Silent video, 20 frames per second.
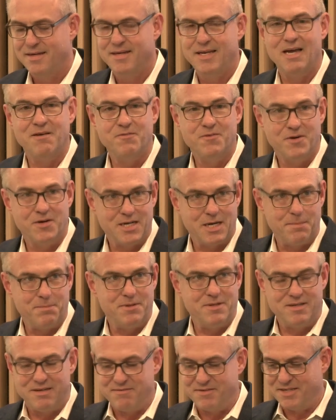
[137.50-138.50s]
Now for a
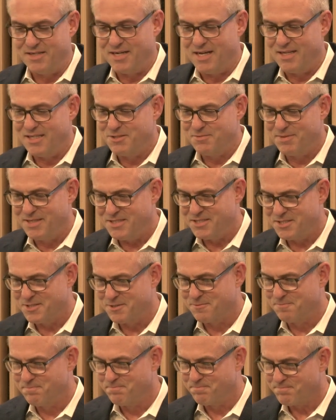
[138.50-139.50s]
couple of
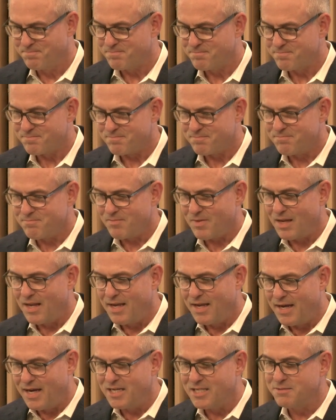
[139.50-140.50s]
acknowledgments.
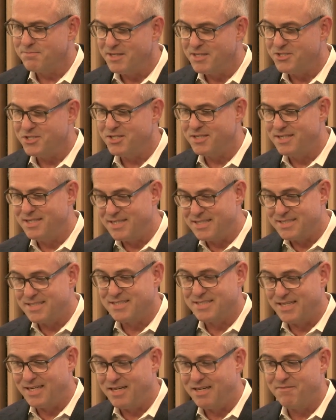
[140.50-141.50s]
As mentioned, this
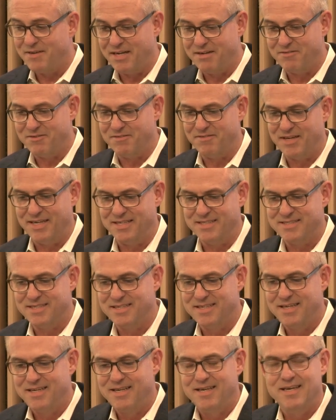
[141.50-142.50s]
is an innovative event,
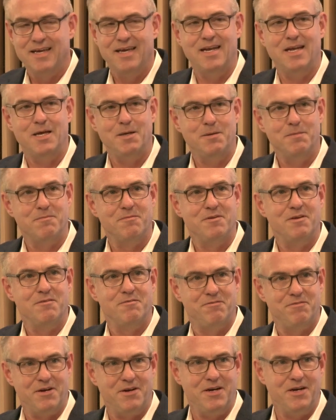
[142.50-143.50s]
and I am
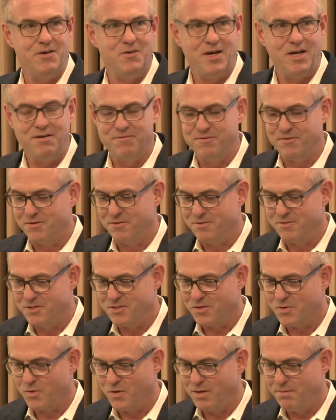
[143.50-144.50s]
very grateful
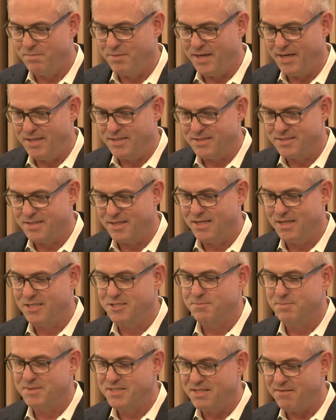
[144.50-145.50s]
to Coinbase and
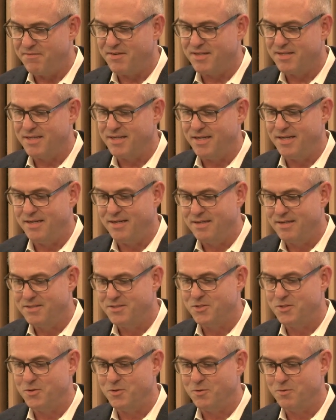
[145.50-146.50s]
specifically
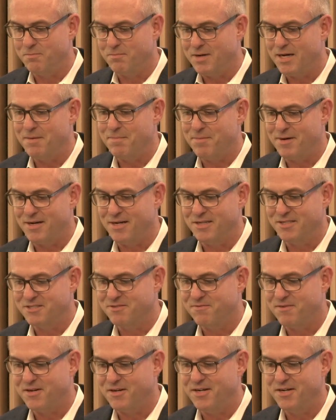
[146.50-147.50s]
to my
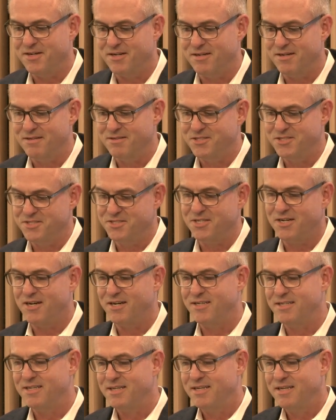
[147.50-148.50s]
boss, Faryar
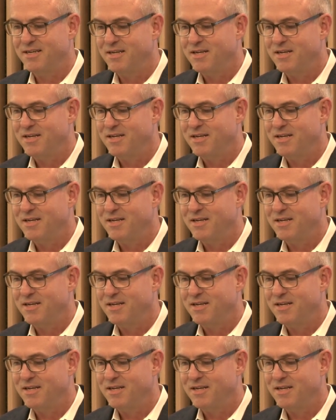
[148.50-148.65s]
Shahzad,